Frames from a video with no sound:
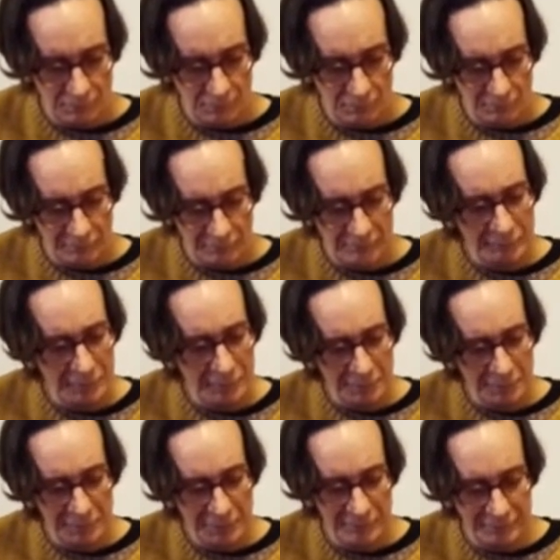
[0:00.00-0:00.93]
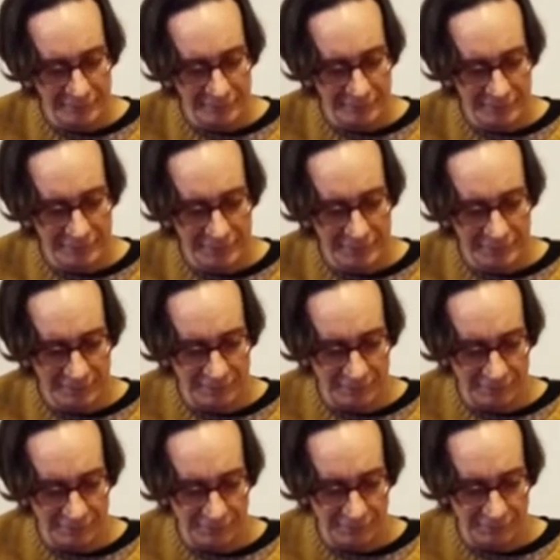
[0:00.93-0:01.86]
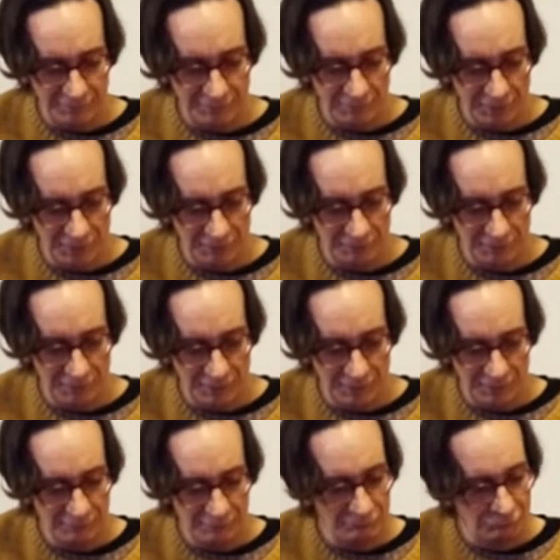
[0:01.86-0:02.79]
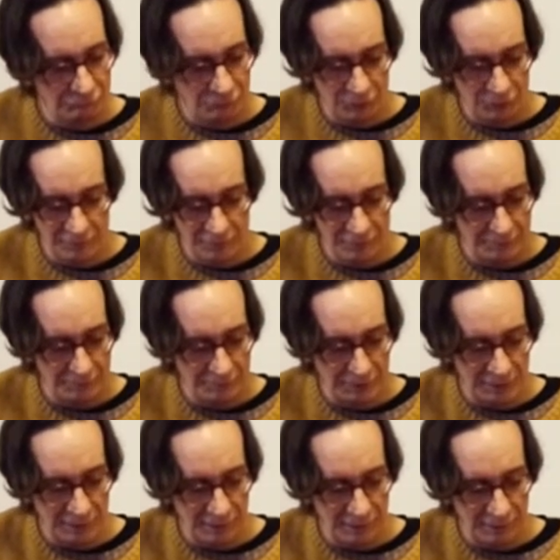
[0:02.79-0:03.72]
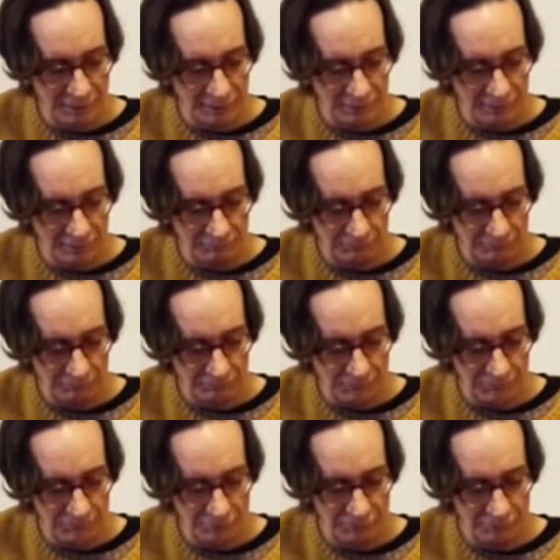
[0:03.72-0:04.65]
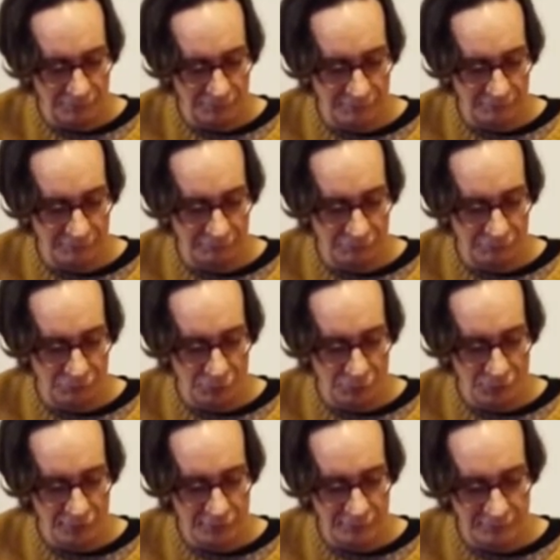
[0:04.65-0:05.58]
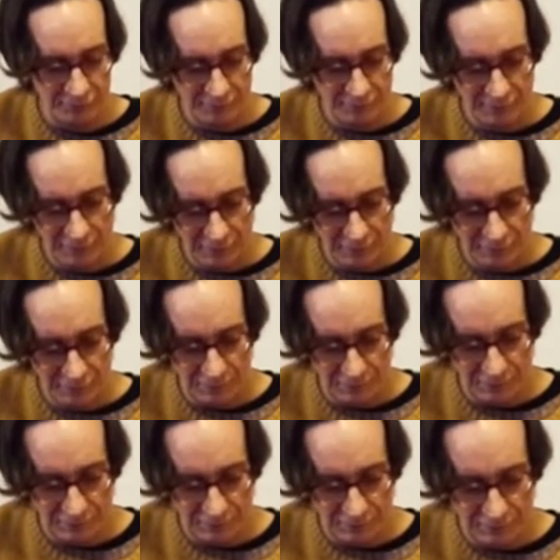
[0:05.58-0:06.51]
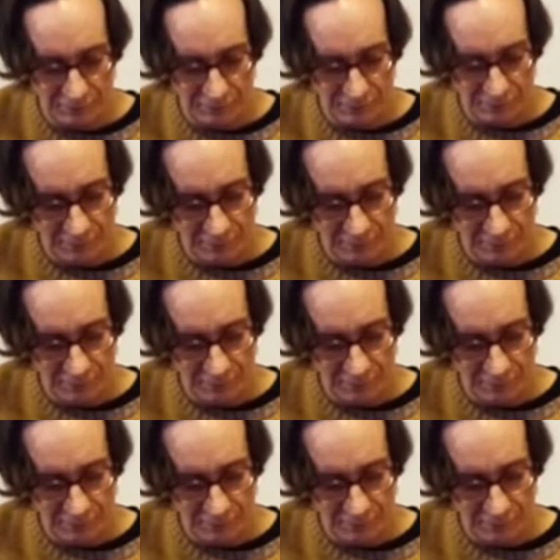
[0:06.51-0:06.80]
there's something about this Lydian sound that makes me fall into playing intervals of fourths and